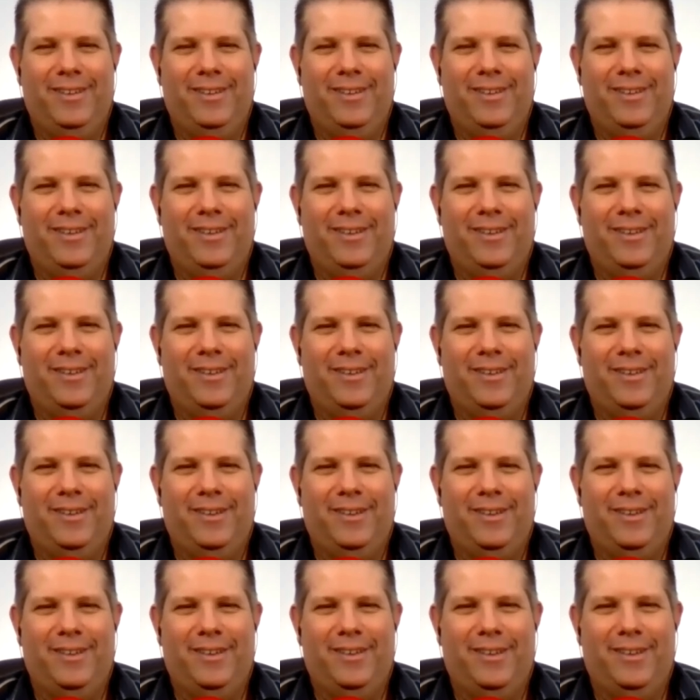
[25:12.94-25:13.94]

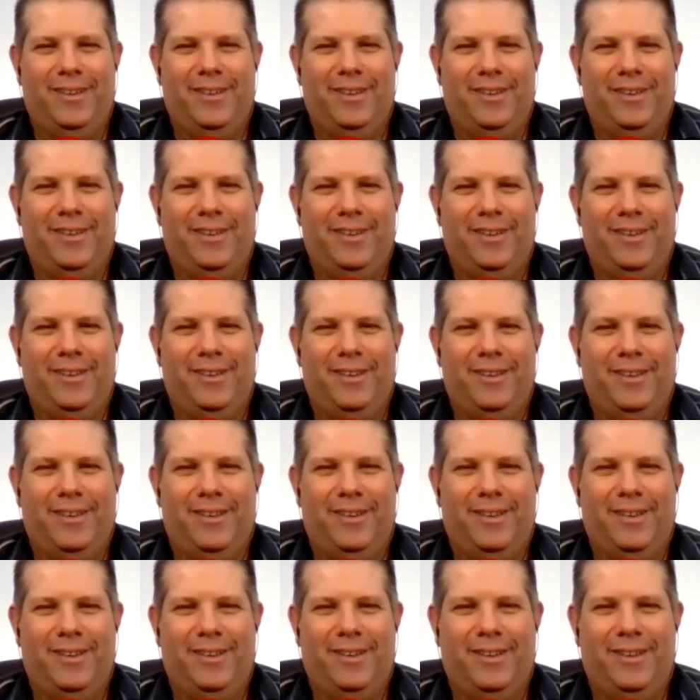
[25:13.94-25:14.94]

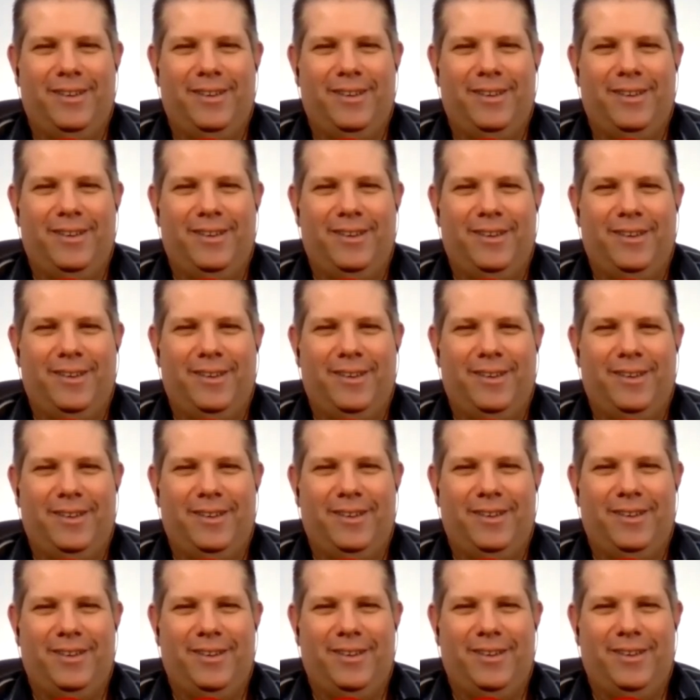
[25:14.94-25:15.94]

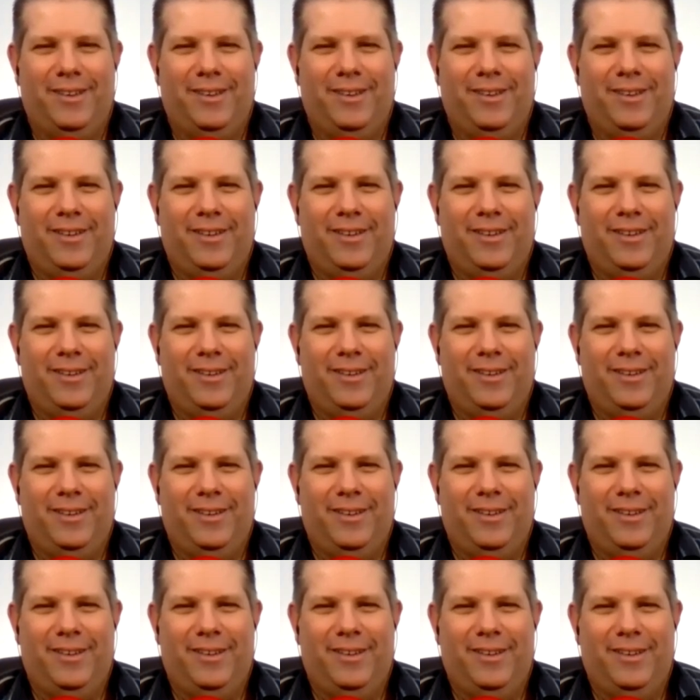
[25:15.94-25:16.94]

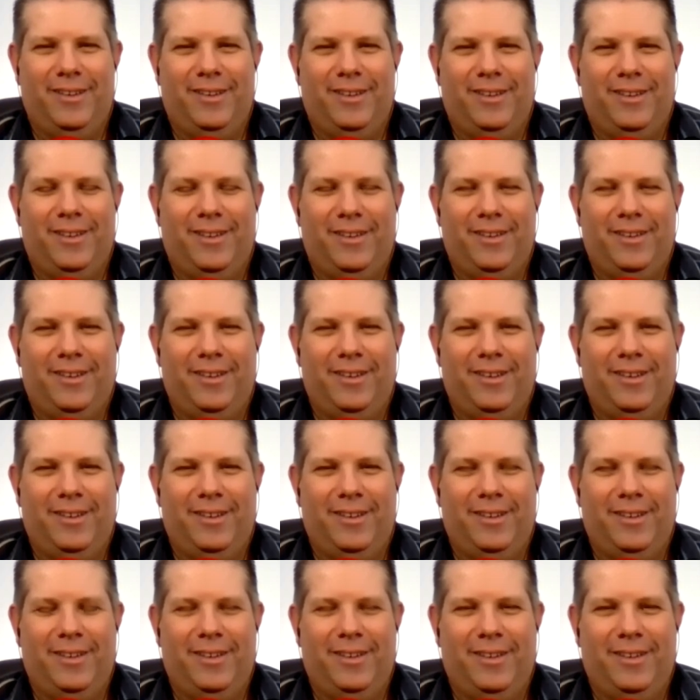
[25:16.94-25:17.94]

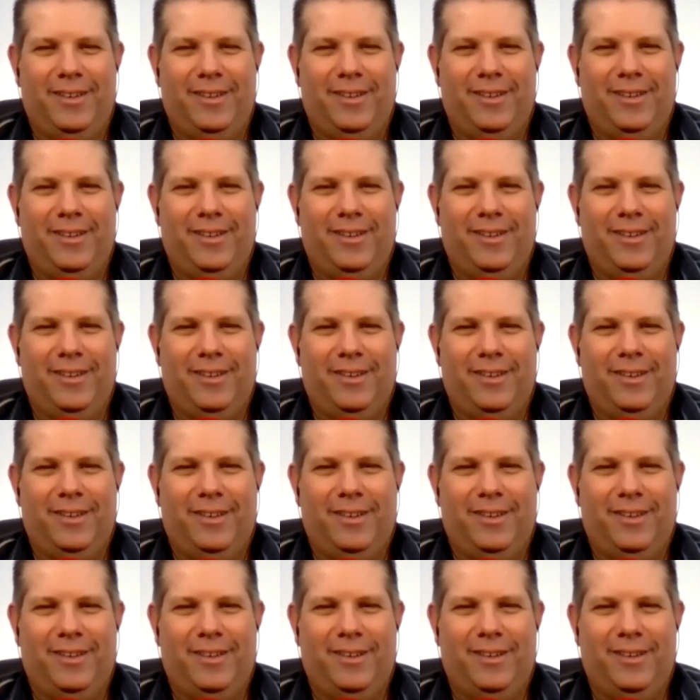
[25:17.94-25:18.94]

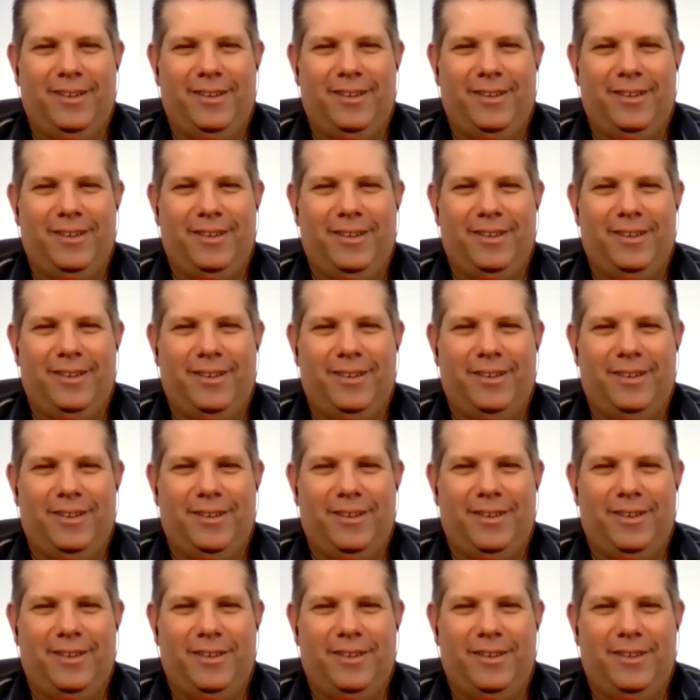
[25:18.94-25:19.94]

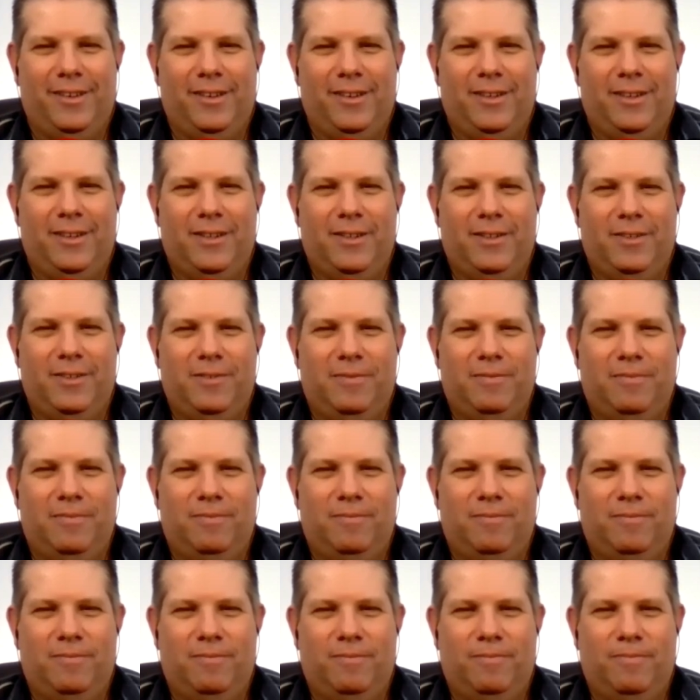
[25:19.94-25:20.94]
The person shown says nothing.